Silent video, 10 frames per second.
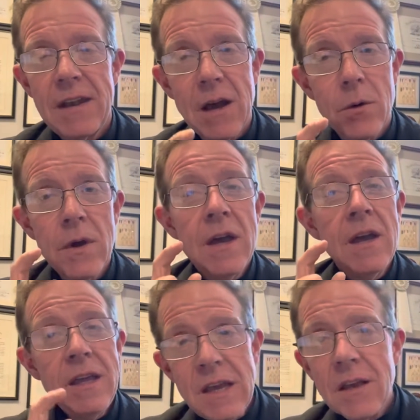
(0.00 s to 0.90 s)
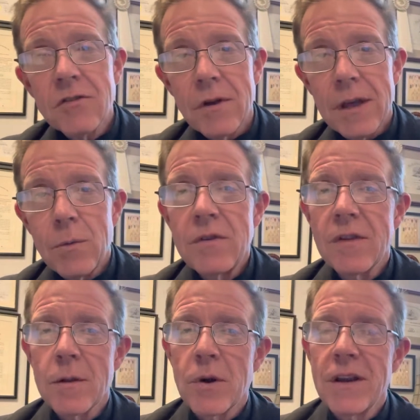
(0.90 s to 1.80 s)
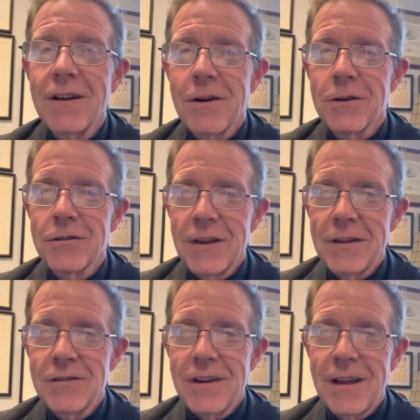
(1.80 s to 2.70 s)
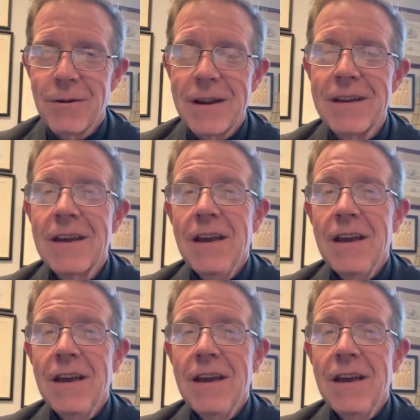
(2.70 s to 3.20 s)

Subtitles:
Now, yesterday we celebrated All Saints Day, right?